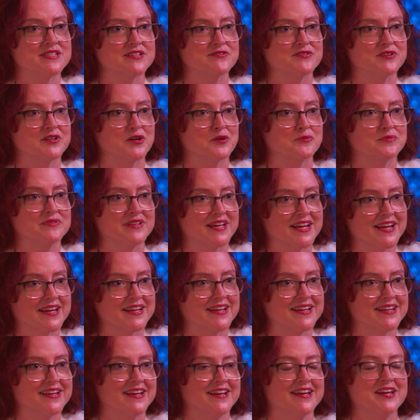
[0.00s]
even our
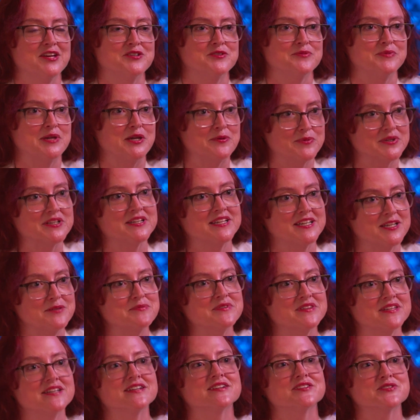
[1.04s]
planet to be able to keep
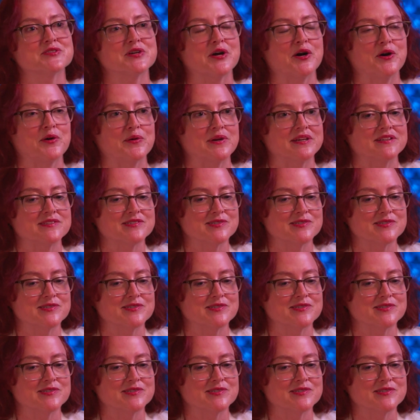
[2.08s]
things going.